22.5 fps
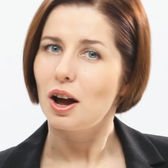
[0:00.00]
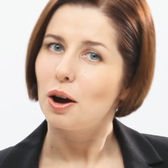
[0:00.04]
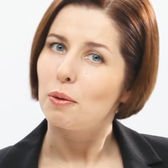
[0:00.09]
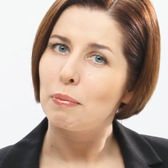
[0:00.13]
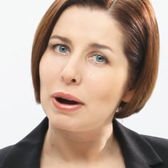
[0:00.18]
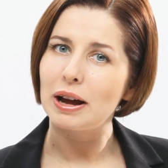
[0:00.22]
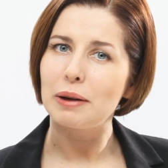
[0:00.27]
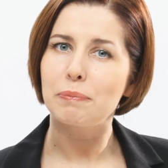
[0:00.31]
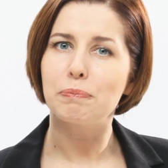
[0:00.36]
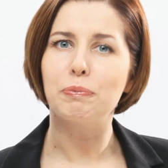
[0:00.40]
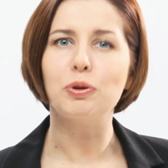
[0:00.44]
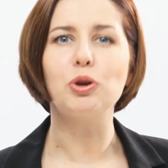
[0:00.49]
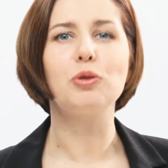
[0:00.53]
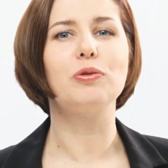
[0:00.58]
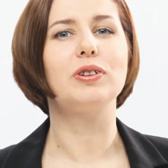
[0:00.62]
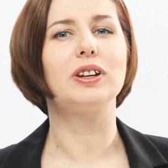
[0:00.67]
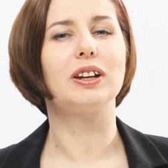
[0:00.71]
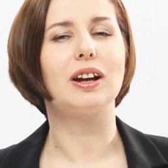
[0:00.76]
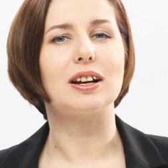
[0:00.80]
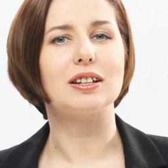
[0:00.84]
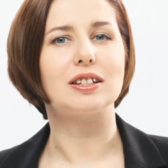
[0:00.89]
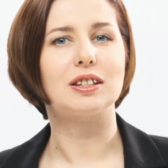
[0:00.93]
By
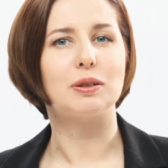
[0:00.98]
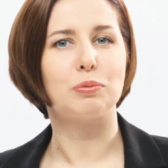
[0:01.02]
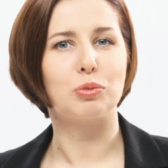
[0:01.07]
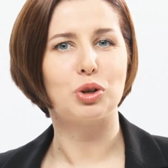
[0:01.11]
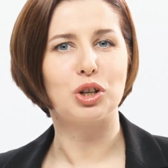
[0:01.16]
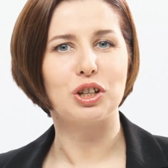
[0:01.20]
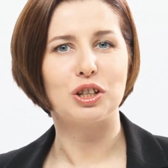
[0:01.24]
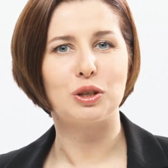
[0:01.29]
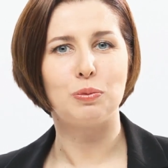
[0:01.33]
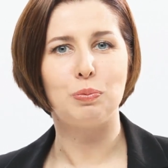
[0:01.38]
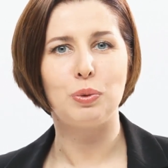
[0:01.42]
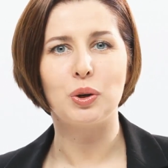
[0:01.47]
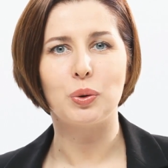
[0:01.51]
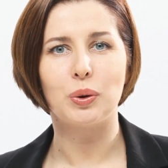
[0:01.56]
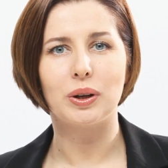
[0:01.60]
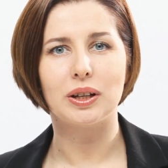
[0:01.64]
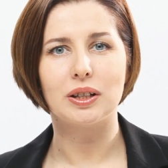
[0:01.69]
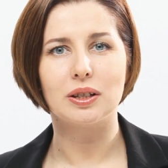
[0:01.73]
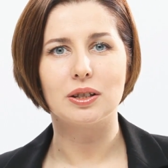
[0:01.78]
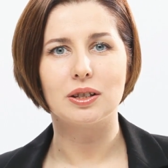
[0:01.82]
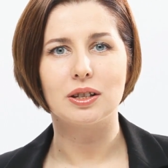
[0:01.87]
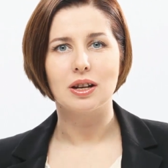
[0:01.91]
improving customer
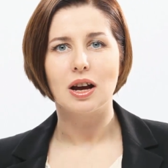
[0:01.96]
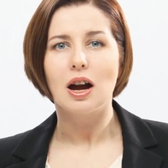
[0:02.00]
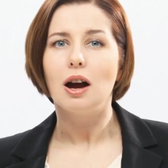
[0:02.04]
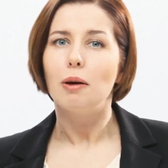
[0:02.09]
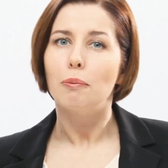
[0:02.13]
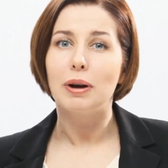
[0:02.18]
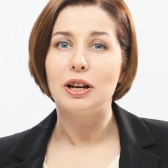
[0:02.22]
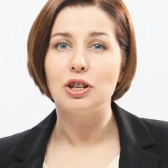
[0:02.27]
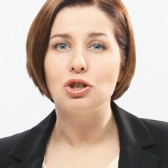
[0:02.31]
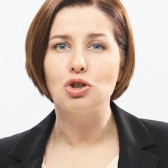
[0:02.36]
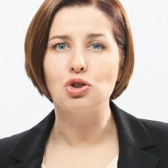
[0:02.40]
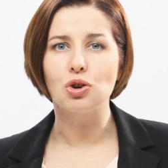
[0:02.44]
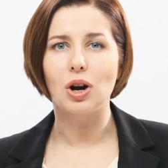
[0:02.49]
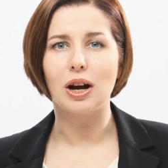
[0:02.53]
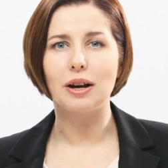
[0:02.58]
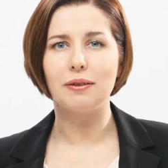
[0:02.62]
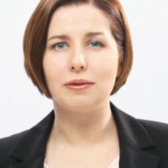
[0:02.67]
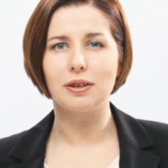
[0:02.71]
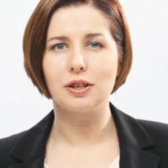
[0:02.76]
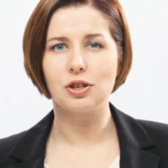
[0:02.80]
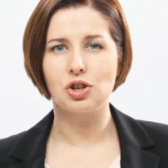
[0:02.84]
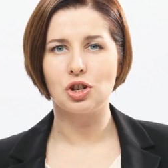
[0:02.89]
experience, by
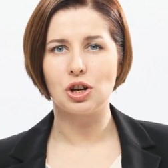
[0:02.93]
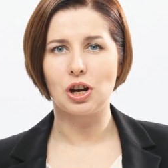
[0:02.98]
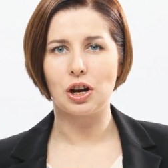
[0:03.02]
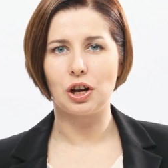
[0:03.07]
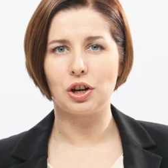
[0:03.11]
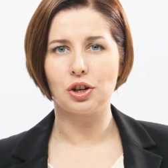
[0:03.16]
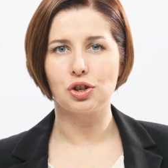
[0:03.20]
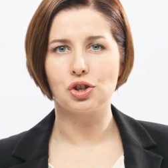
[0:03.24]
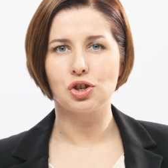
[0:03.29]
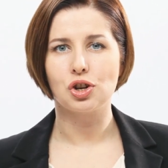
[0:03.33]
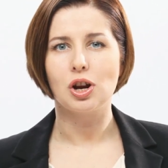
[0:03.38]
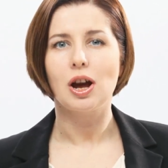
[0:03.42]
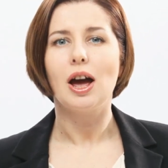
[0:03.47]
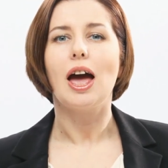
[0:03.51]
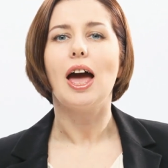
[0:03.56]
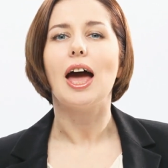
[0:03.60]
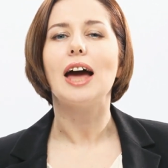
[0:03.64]
driving change,